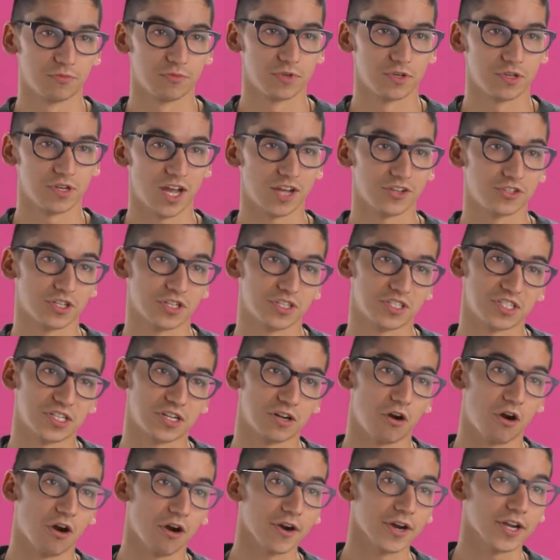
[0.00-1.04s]
not just in
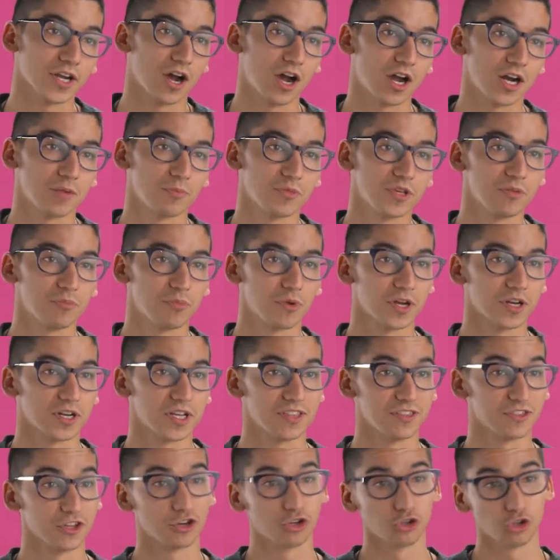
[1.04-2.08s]
our economy, but
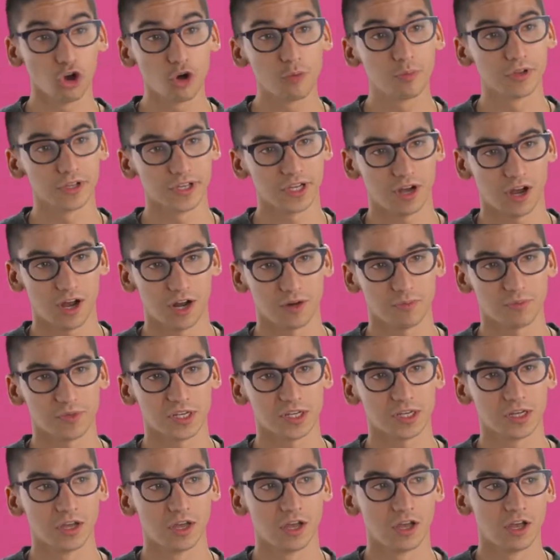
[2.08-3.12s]
in the global
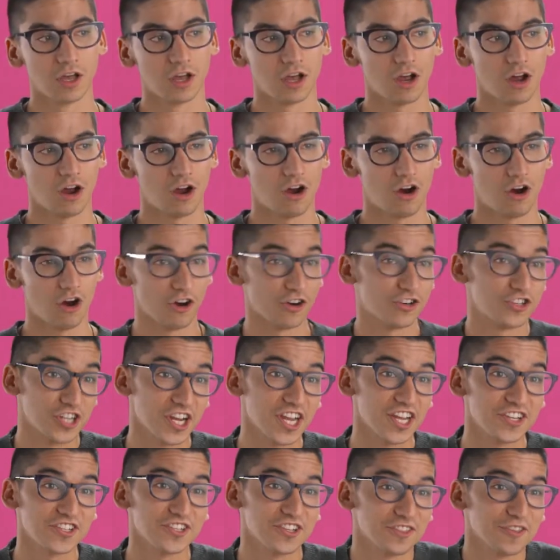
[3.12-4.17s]
economy, are
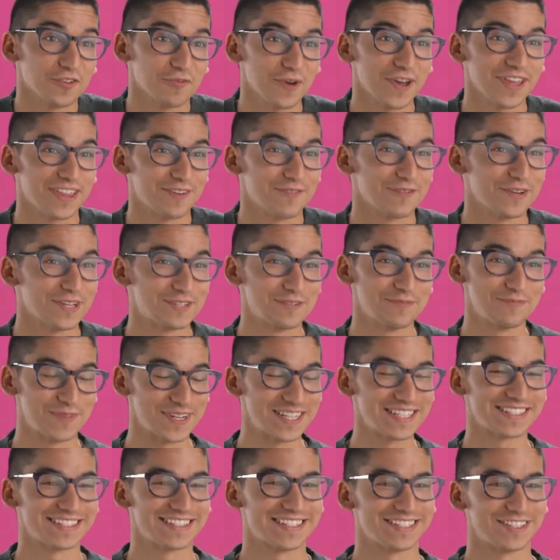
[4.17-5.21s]
changing the way that we do
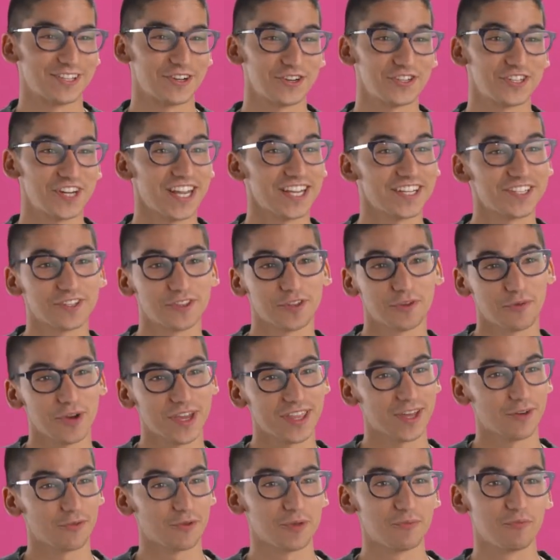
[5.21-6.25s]
business. They're changing the way
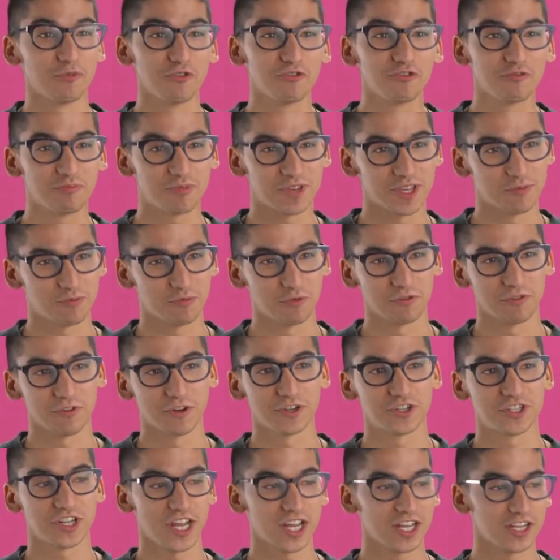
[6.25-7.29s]
that we move people. They're
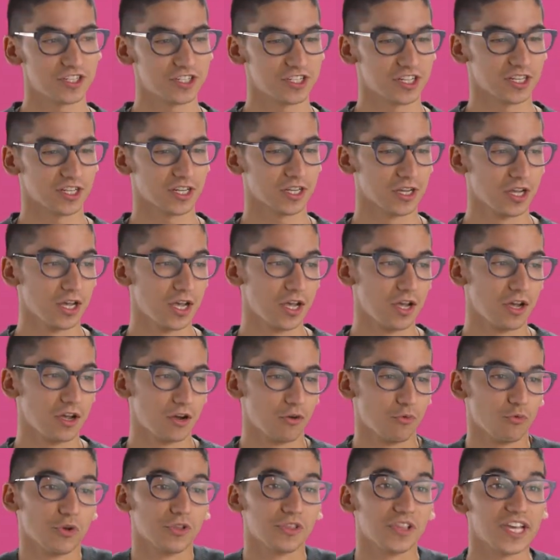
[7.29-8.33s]
changing
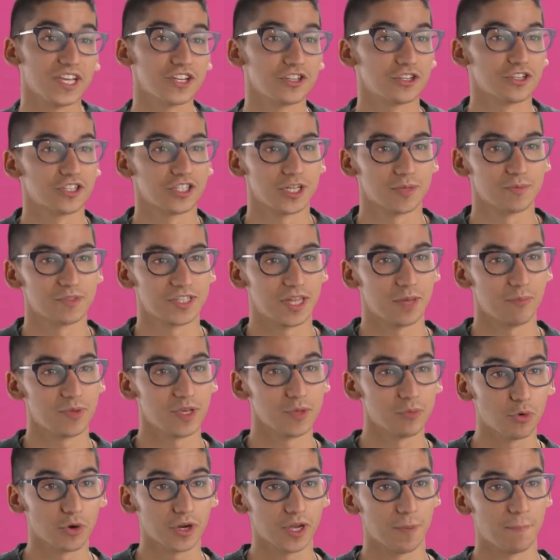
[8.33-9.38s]
relationships that
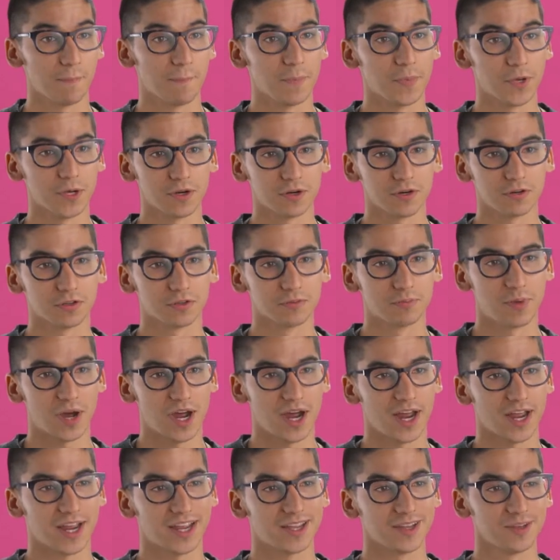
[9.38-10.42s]
people can build
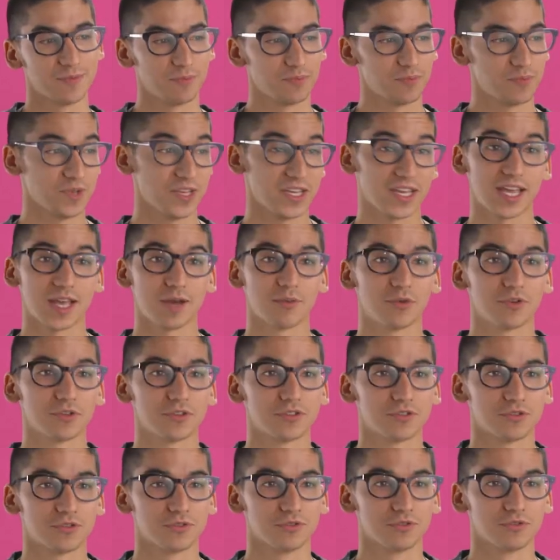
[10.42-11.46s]
by being able
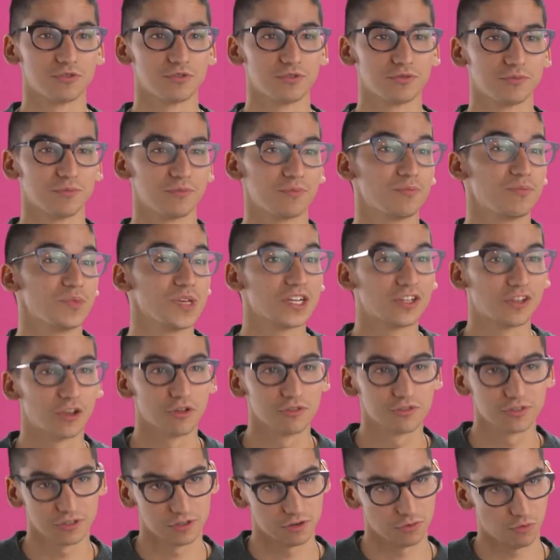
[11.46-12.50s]
to be
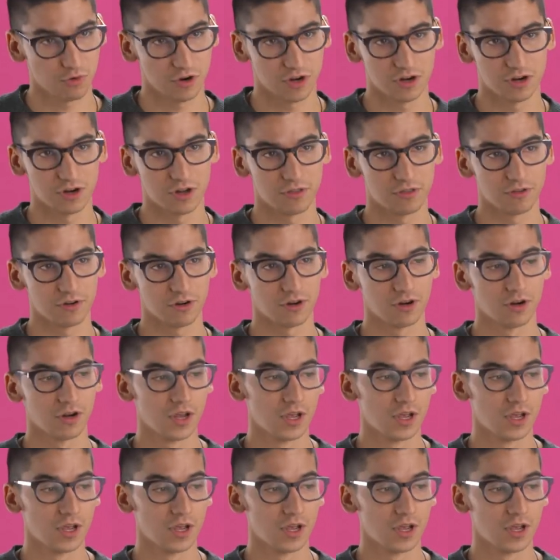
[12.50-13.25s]
closer to one another.